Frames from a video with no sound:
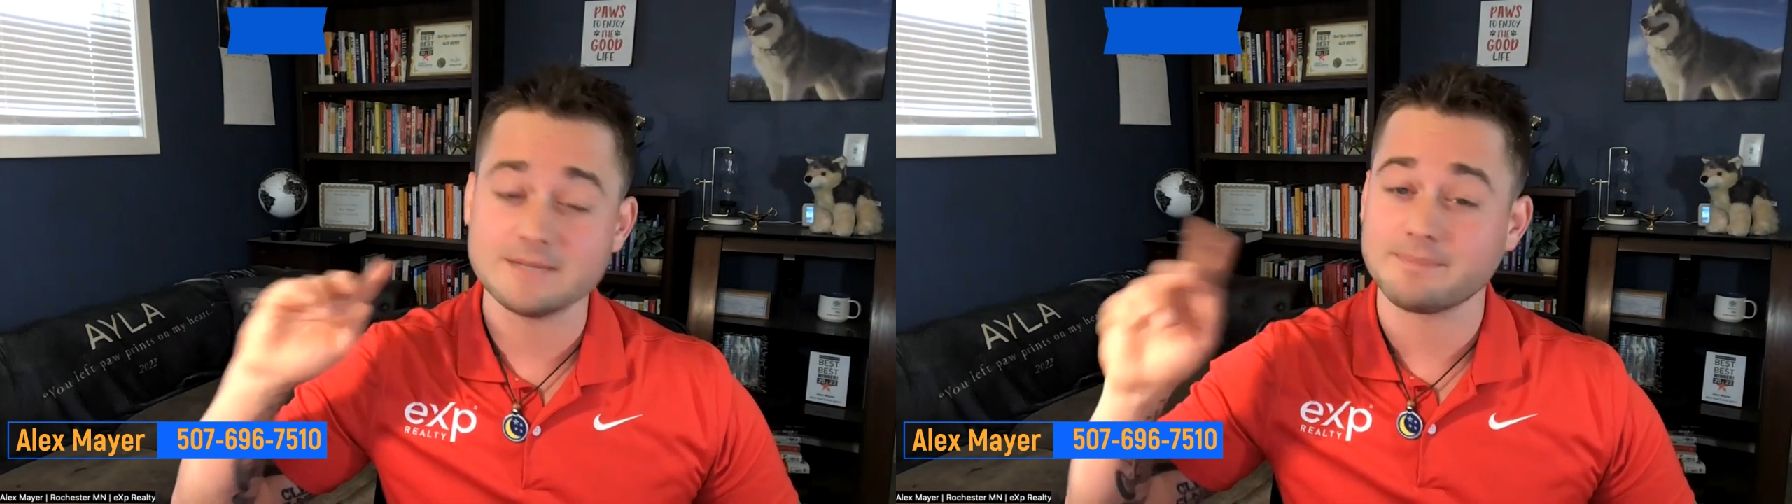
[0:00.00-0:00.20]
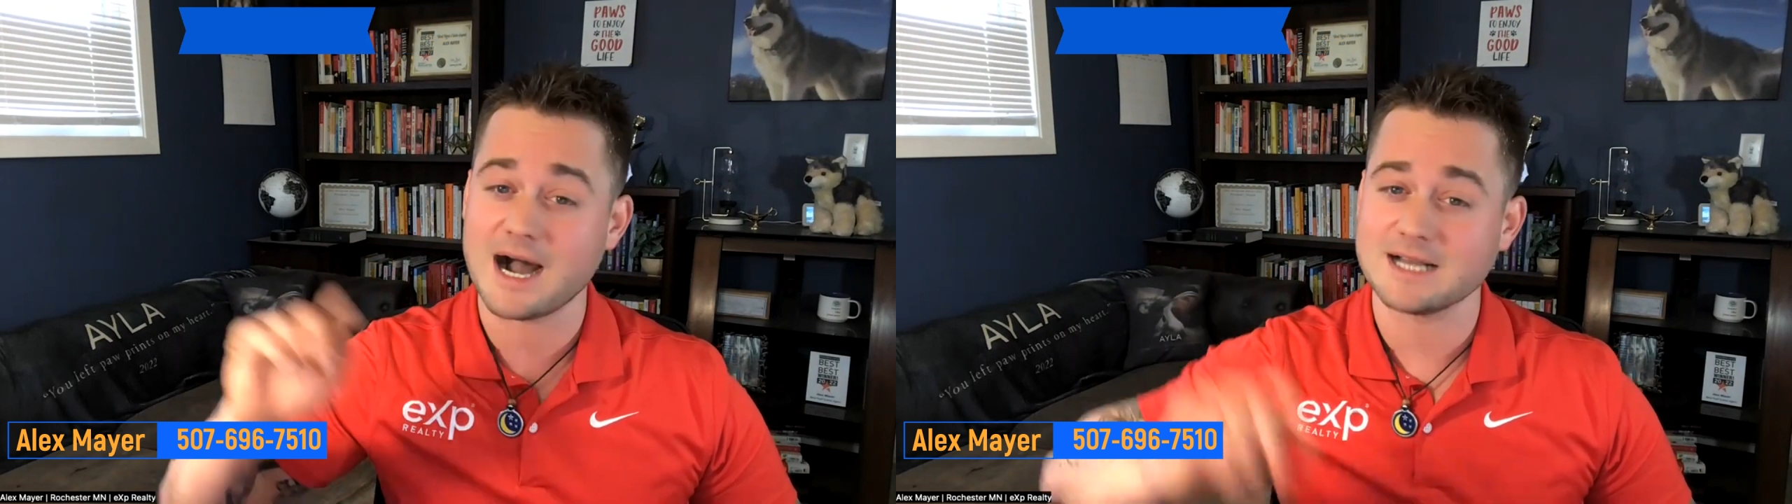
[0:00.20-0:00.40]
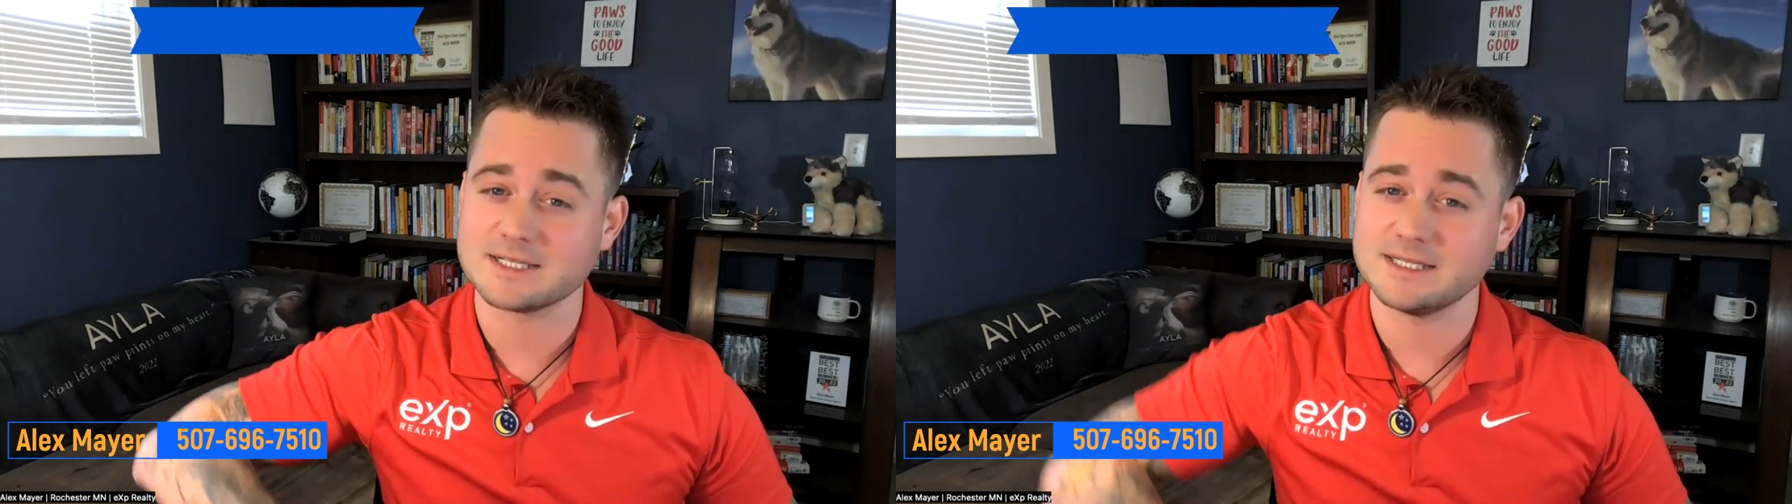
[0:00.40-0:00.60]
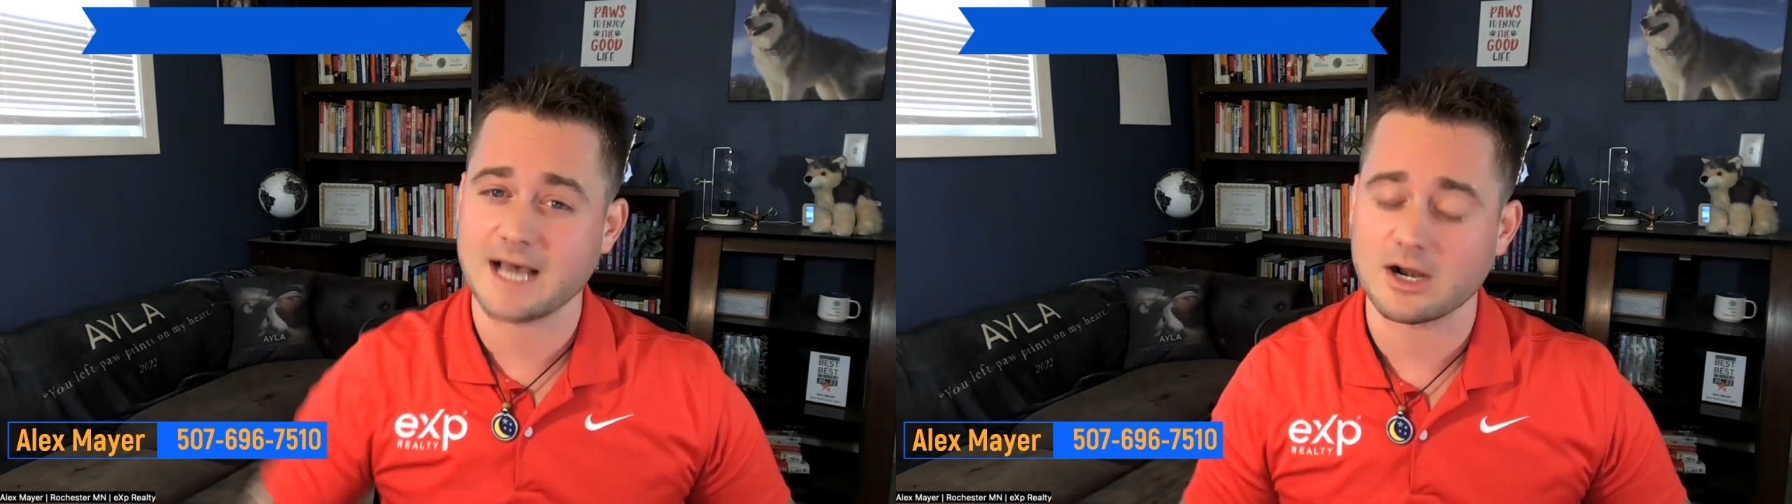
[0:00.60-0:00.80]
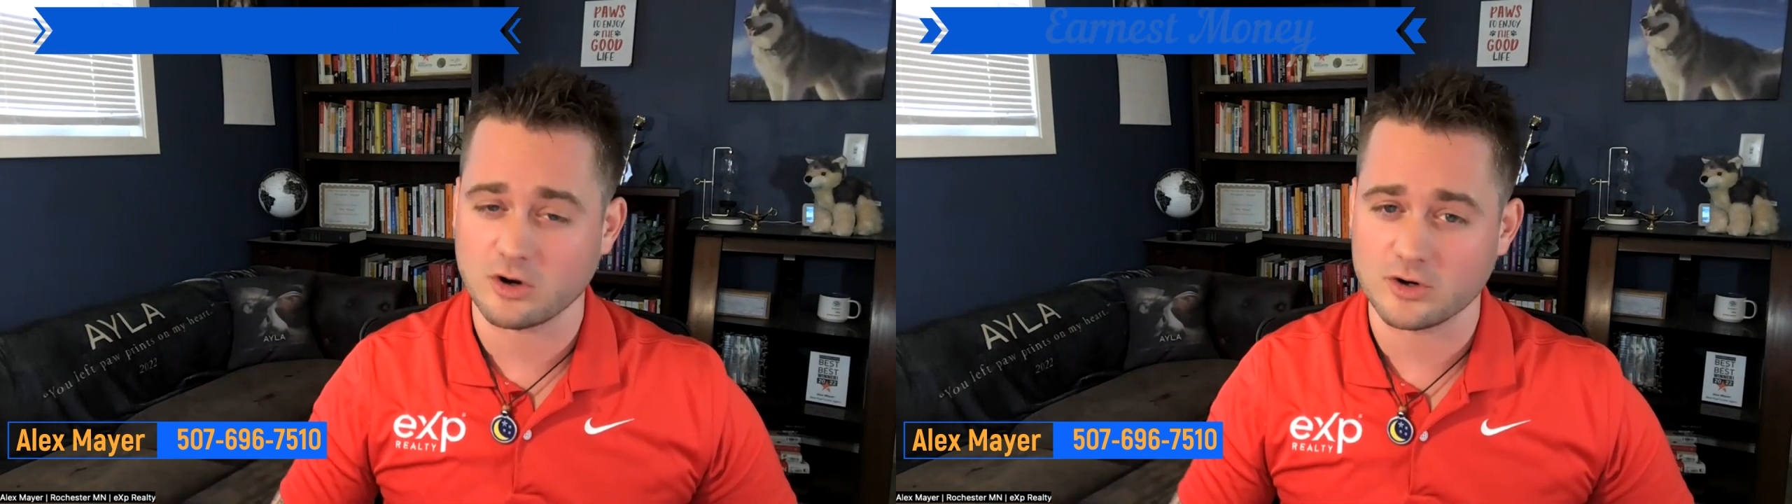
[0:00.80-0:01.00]
depositing
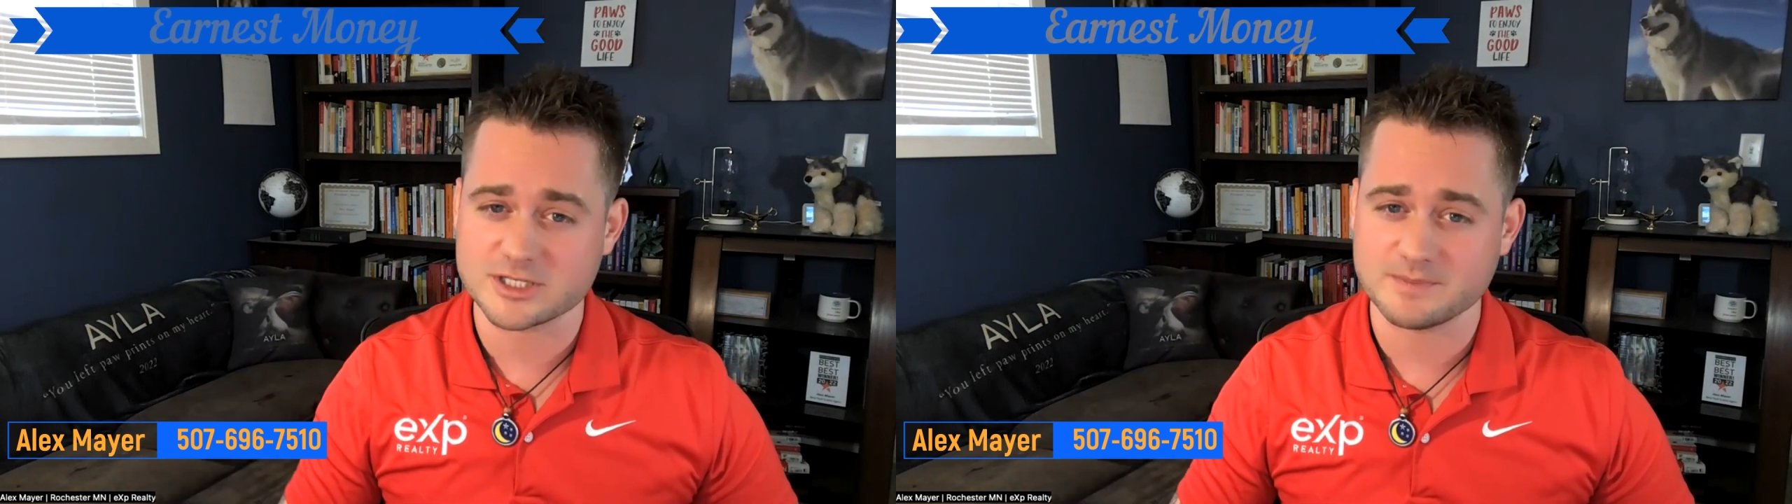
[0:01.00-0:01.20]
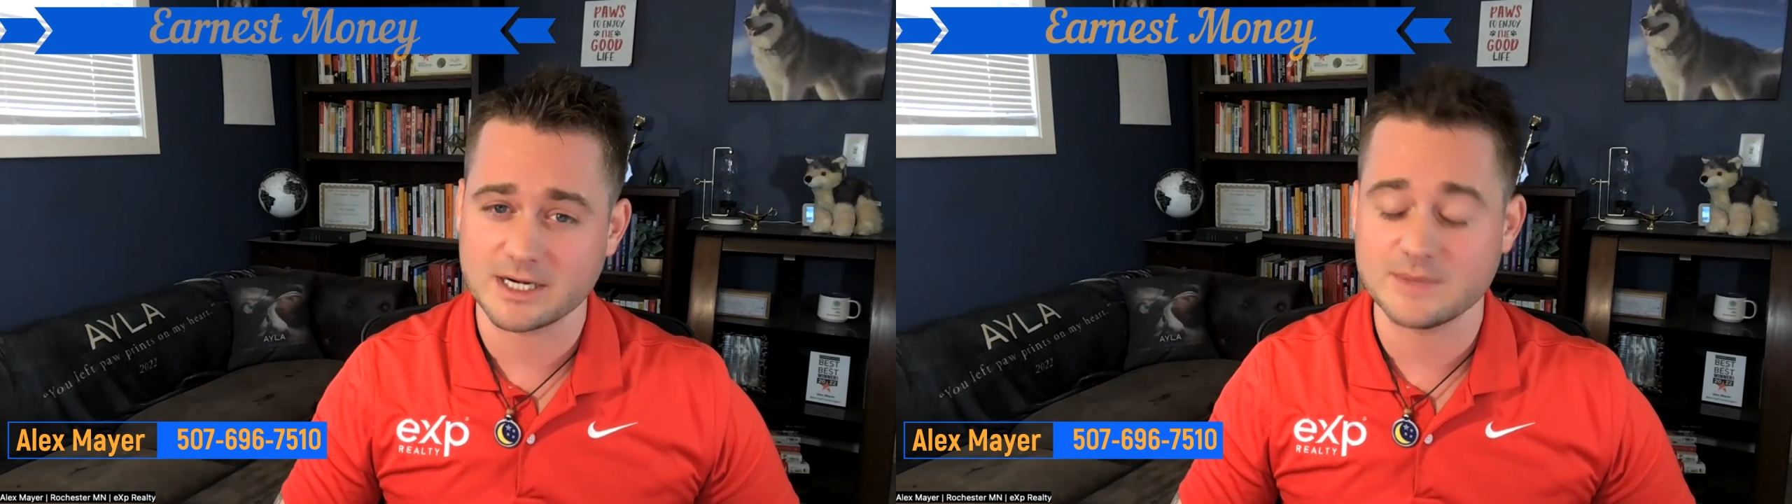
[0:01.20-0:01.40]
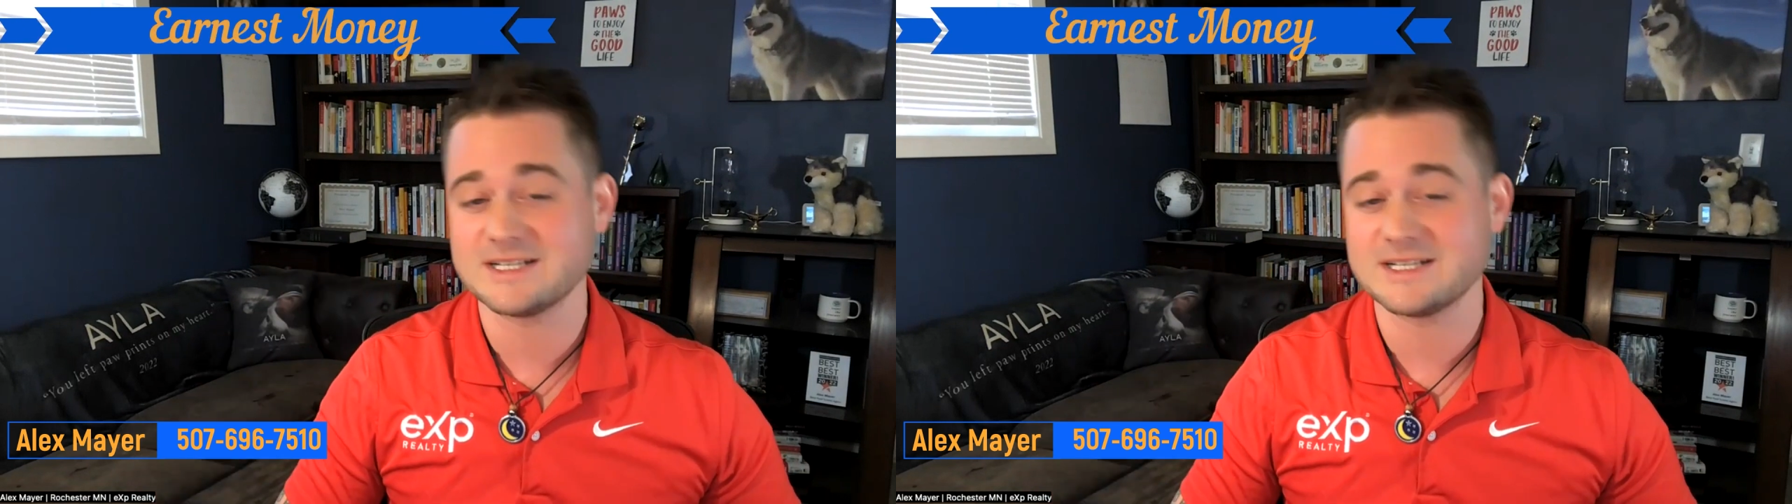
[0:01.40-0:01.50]
that earnest money.